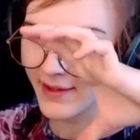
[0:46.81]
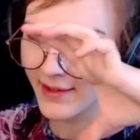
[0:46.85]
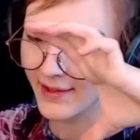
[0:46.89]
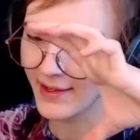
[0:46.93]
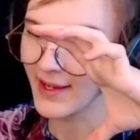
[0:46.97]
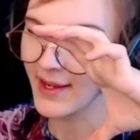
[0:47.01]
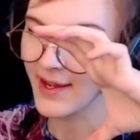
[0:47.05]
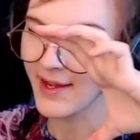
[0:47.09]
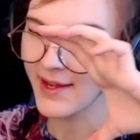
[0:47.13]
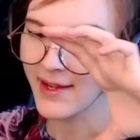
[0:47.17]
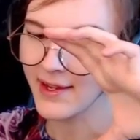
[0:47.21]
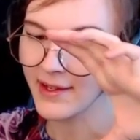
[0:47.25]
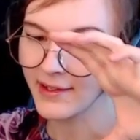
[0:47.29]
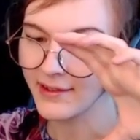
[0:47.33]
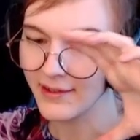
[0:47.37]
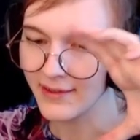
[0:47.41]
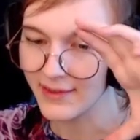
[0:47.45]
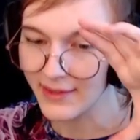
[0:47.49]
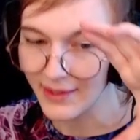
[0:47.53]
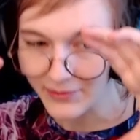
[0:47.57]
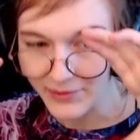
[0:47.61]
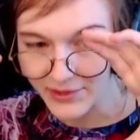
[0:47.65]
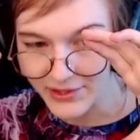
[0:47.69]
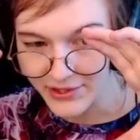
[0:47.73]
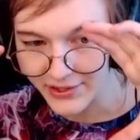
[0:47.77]
and
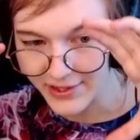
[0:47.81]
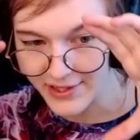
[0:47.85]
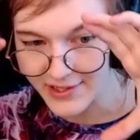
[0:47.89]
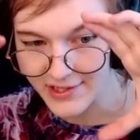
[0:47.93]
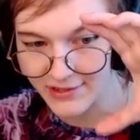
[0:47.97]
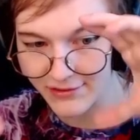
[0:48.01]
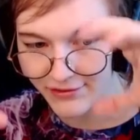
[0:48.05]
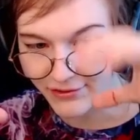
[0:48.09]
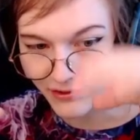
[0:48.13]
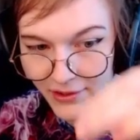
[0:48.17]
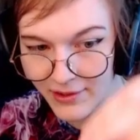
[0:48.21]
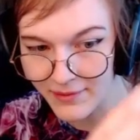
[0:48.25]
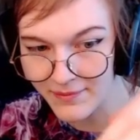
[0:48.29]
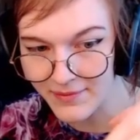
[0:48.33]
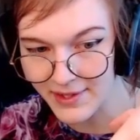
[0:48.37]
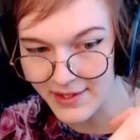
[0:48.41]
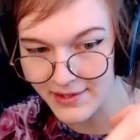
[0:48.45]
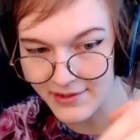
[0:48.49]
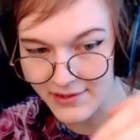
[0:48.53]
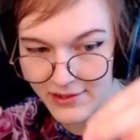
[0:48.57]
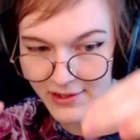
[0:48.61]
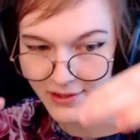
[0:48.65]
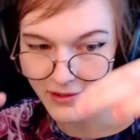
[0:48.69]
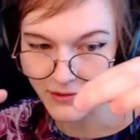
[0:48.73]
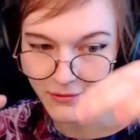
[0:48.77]
then we transform
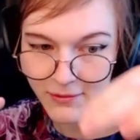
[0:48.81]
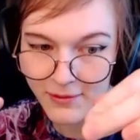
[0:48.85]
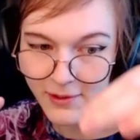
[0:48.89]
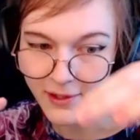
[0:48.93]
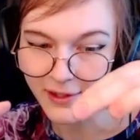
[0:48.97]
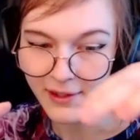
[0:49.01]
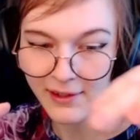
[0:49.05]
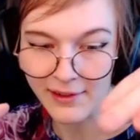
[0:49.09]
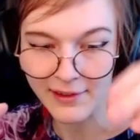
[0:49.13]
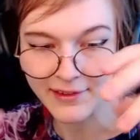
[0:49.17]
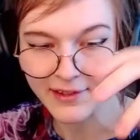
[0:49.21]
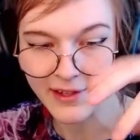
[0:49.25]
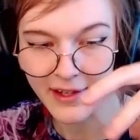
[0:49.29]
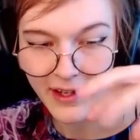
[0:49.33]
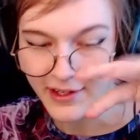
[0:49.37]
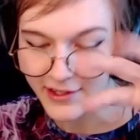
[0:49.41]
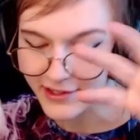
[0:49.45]
them to the world